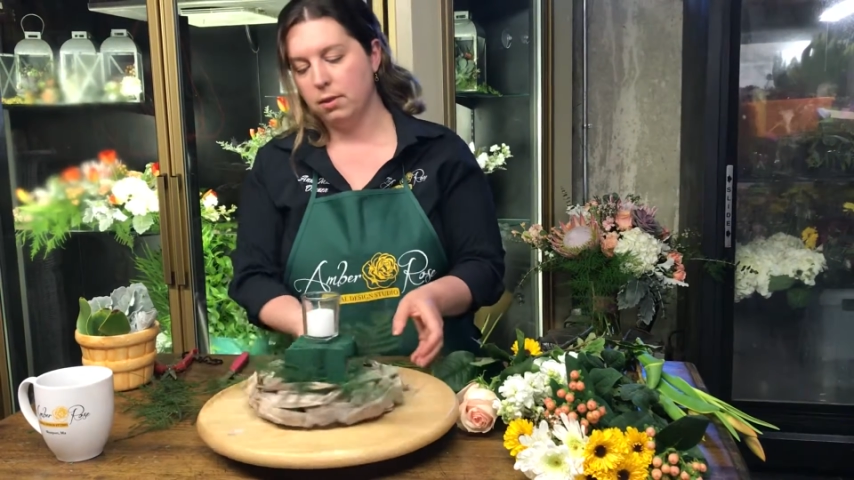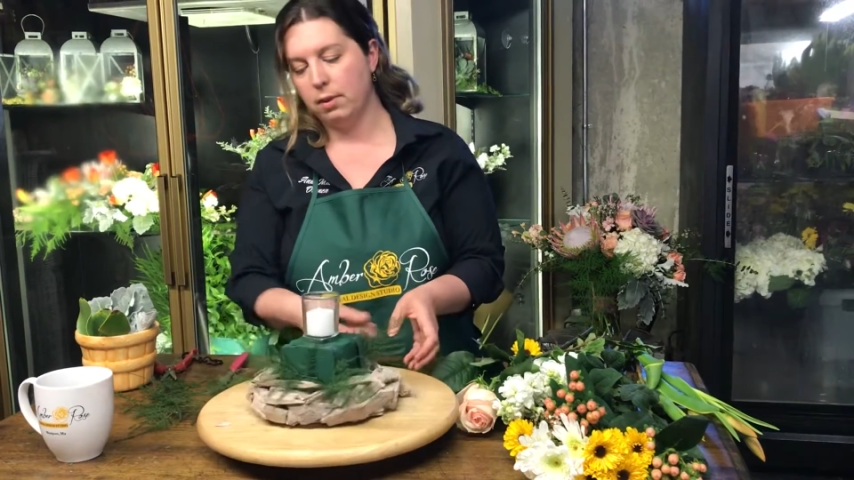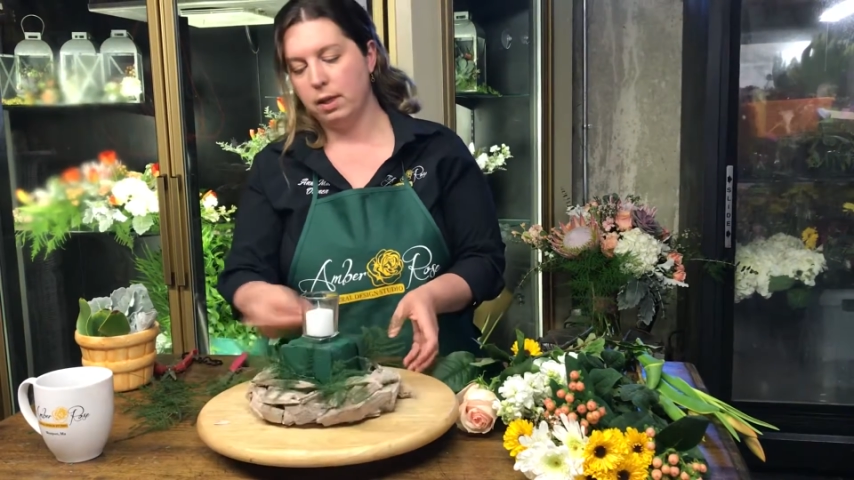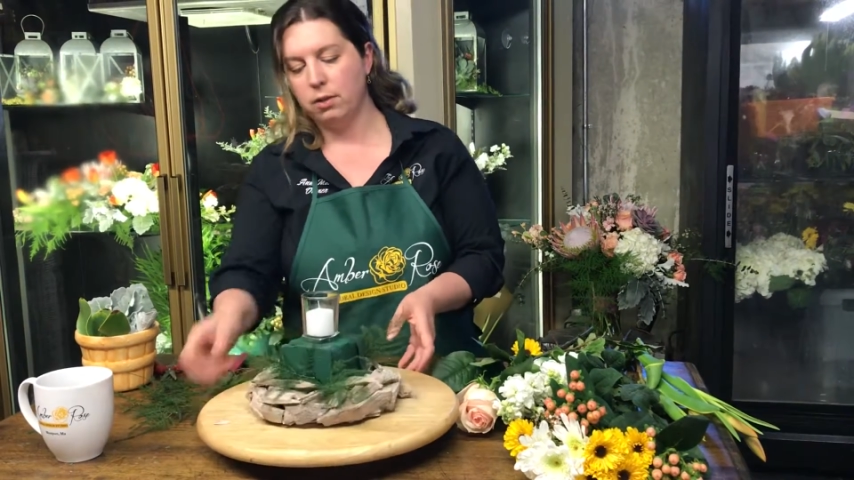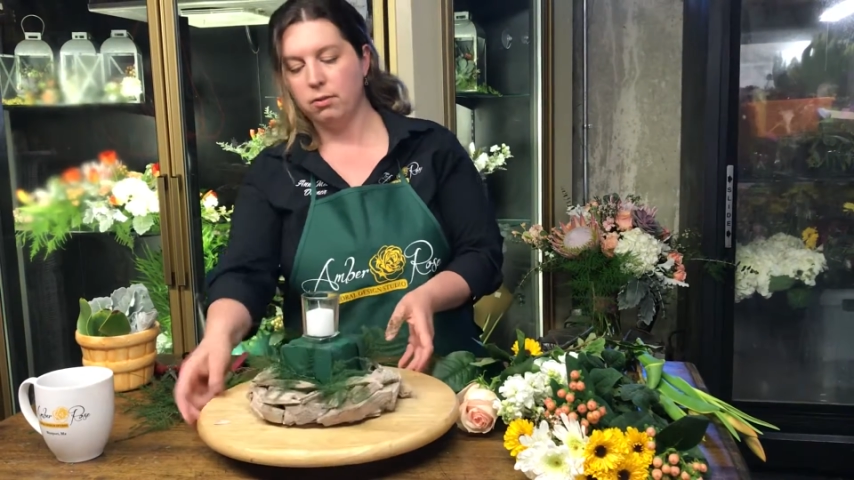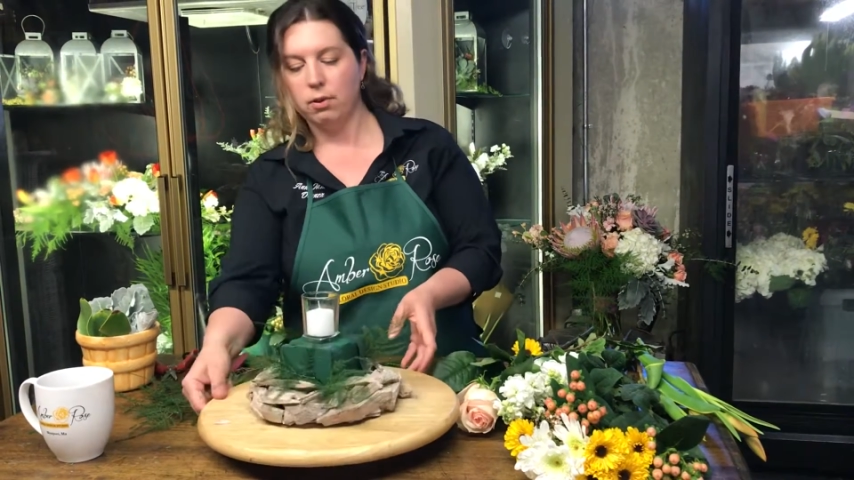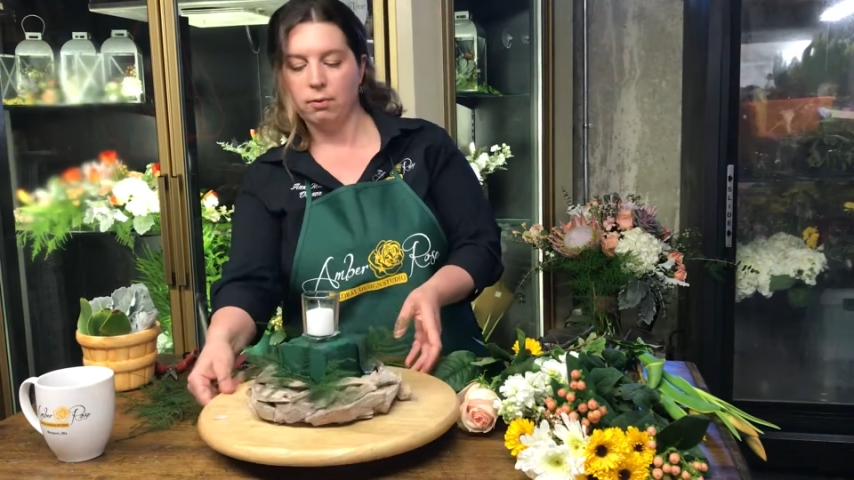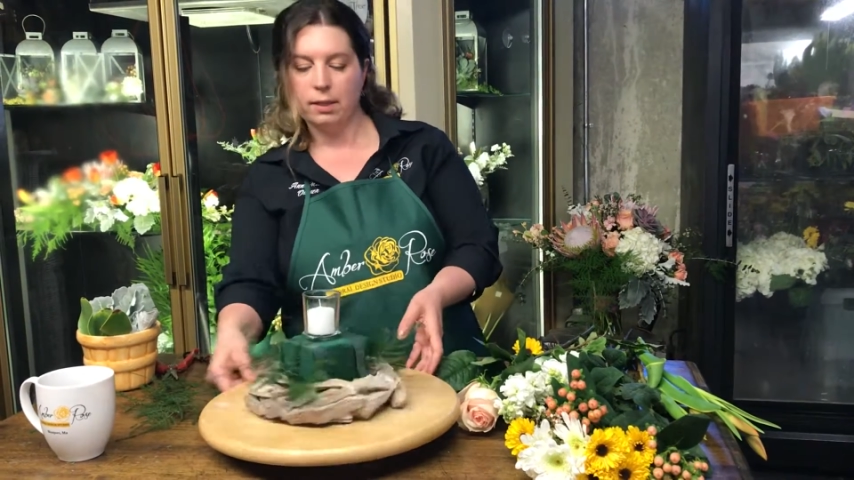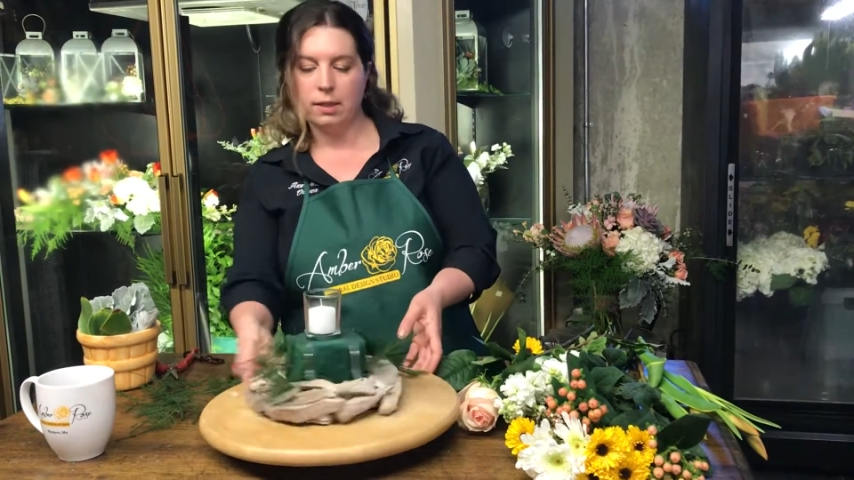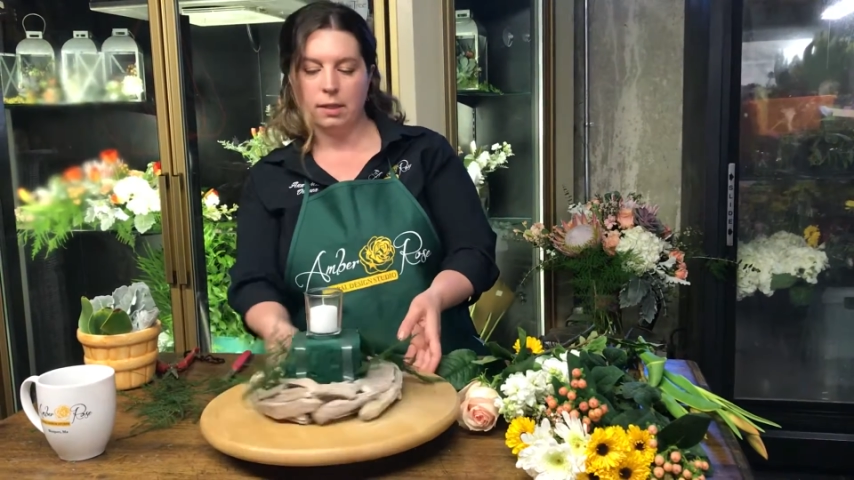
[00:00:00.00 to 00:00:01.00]
so we can do a
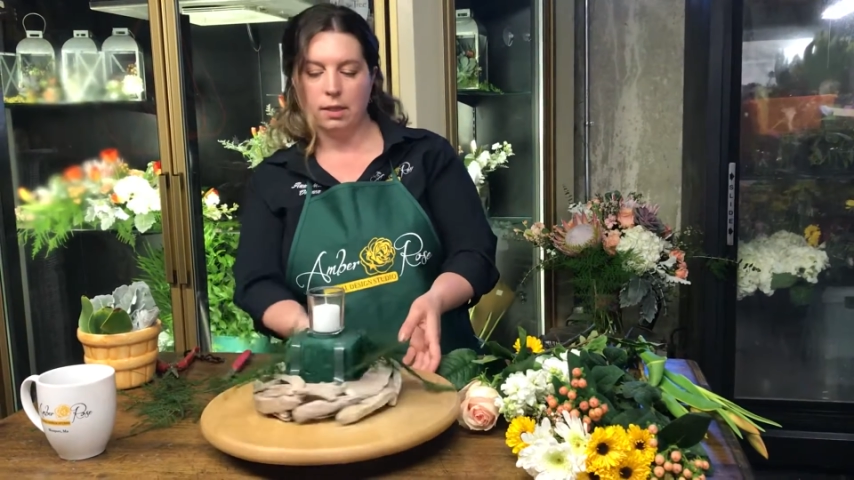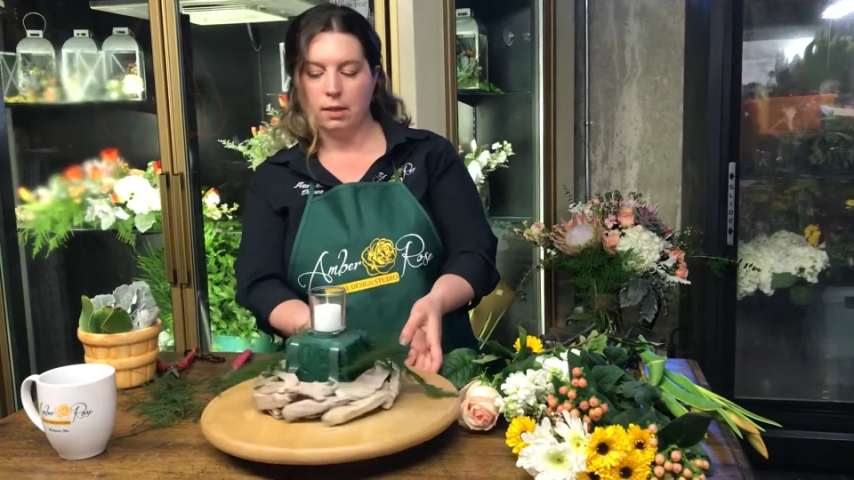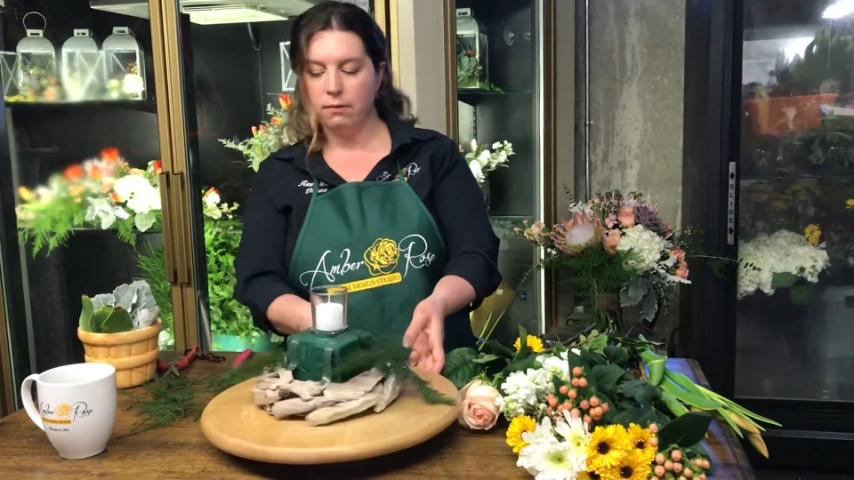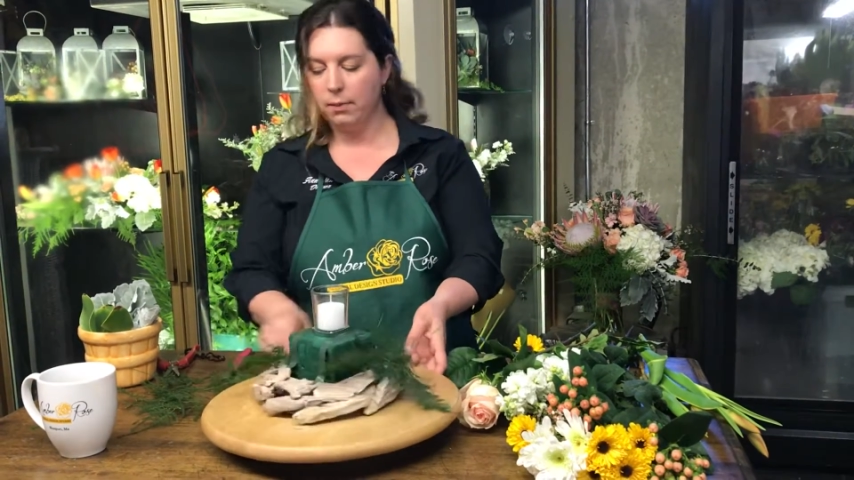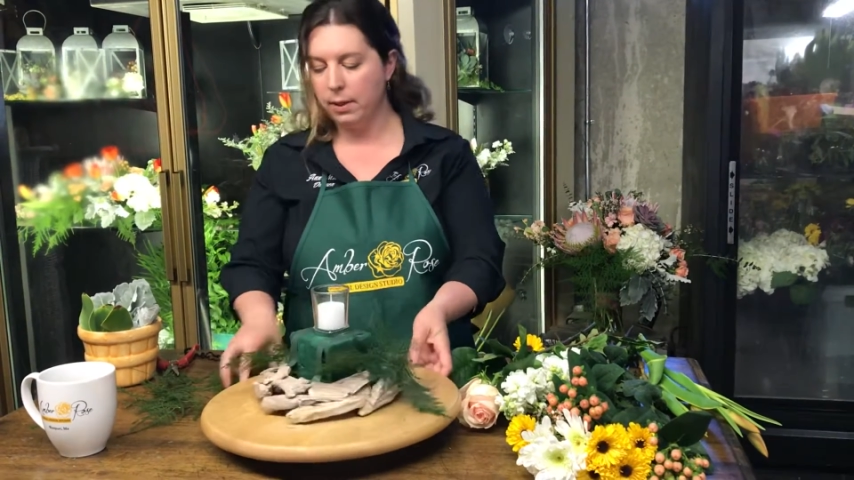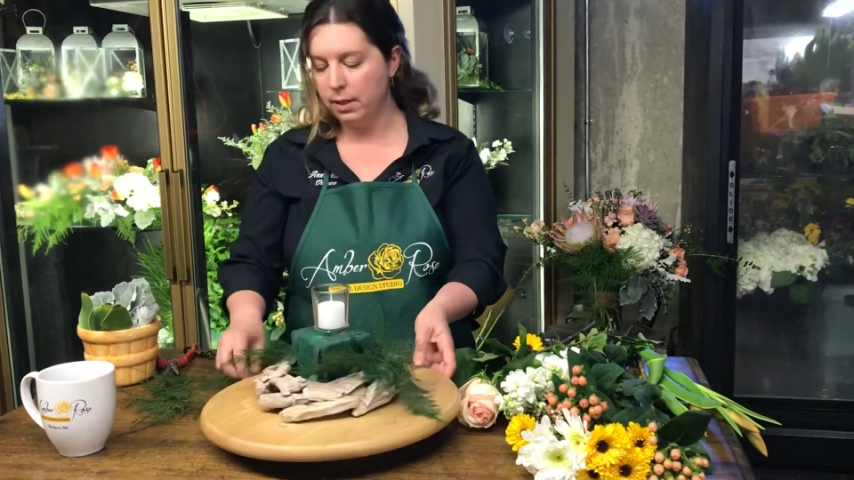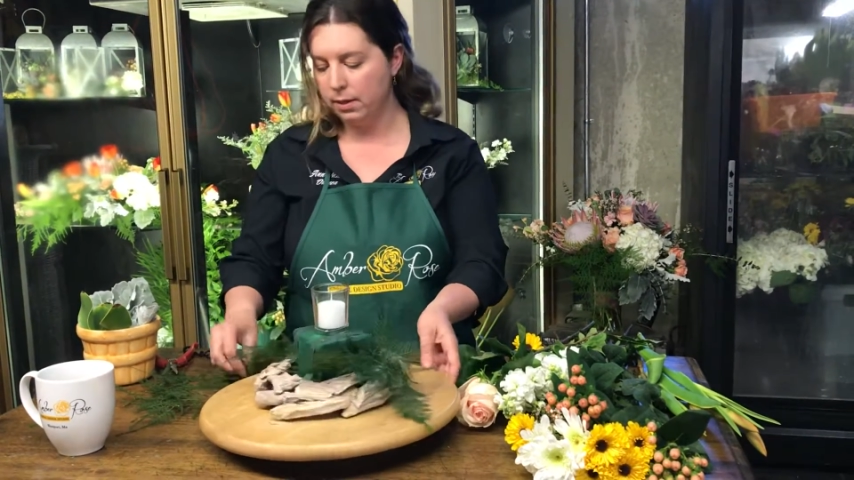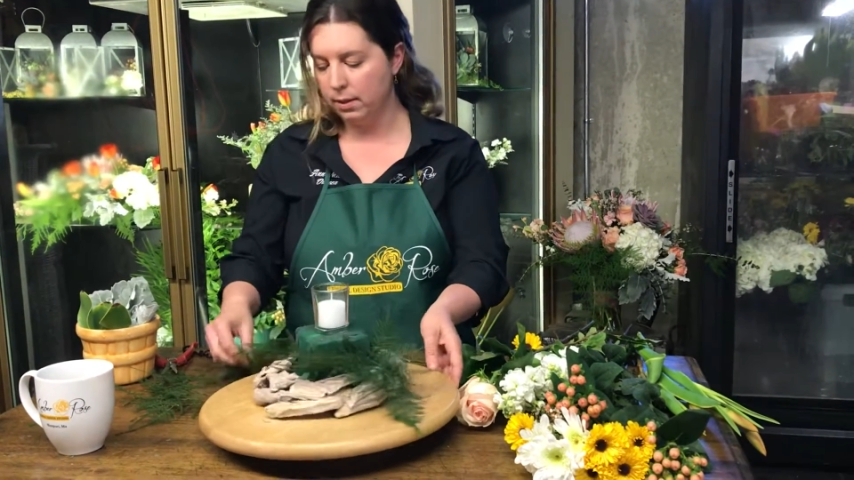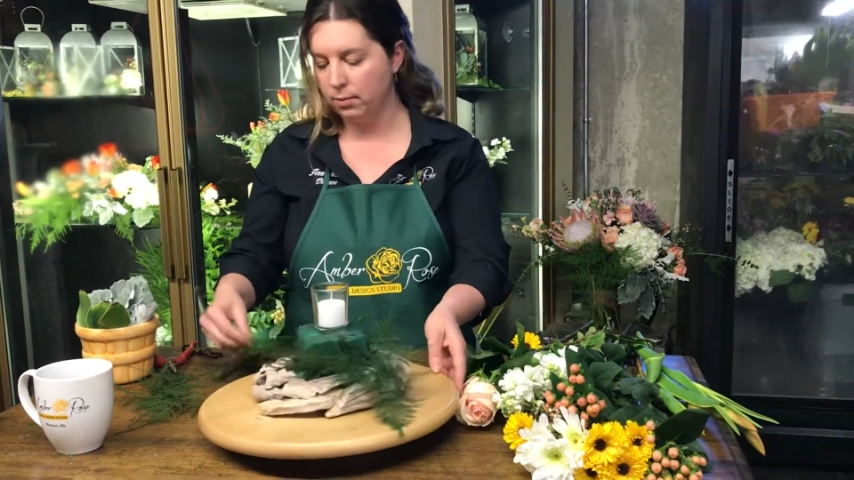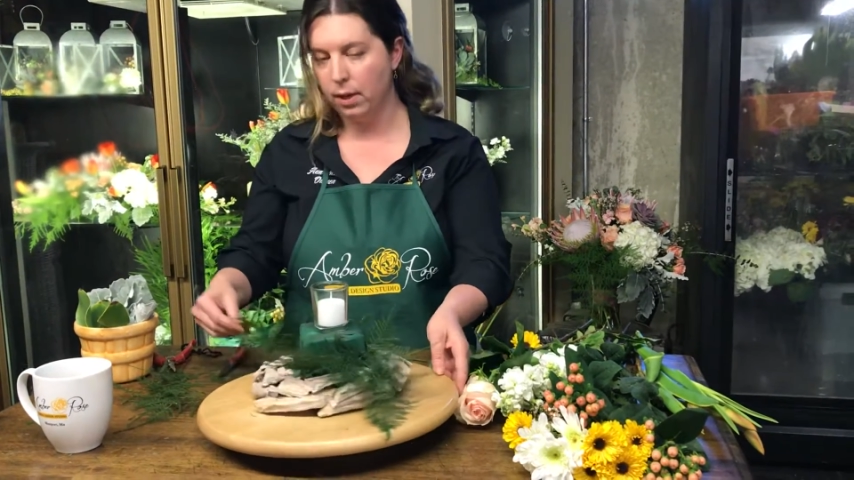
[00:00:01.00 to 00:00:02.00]
360 of our
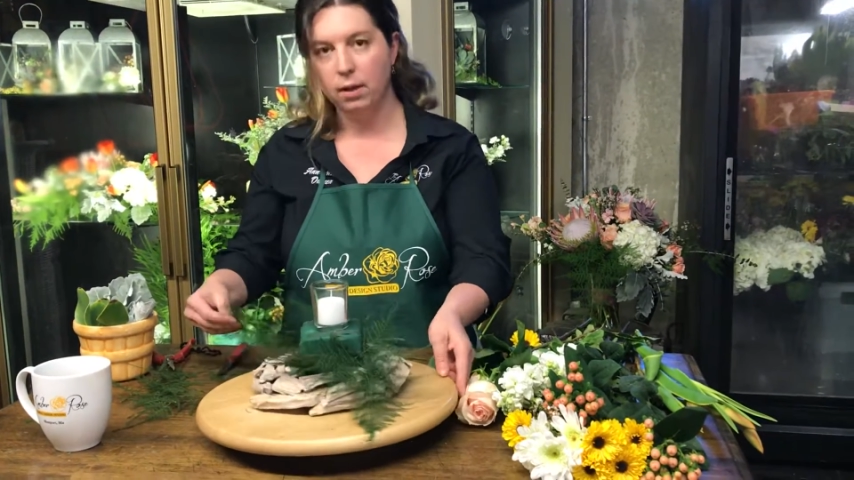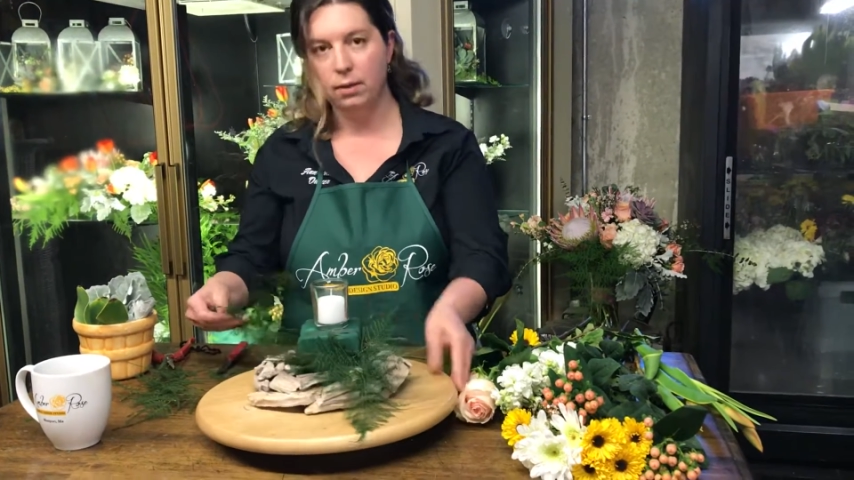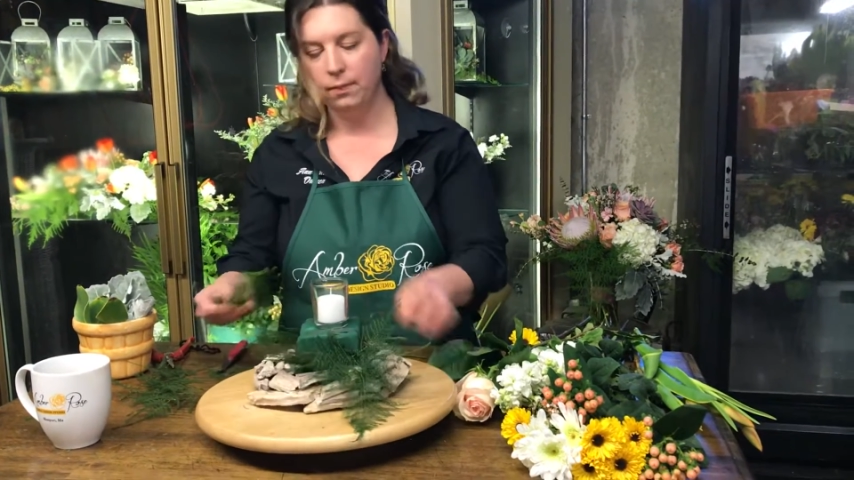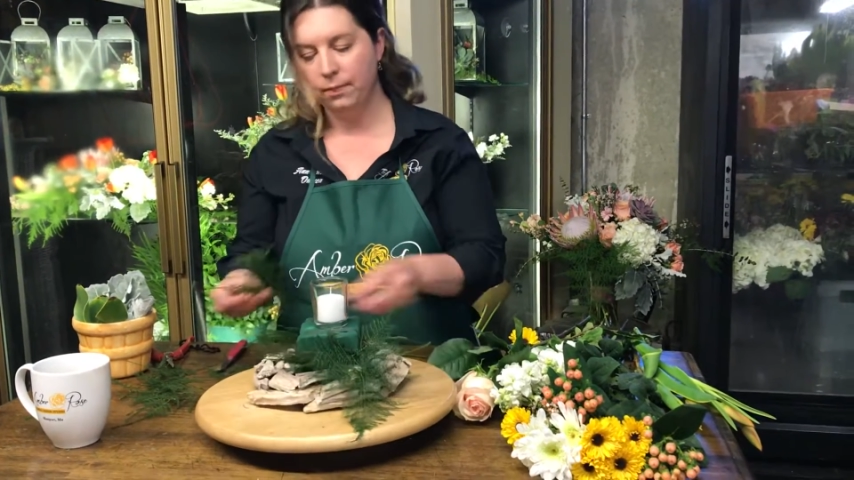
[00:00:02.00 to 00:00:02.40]
piece as well.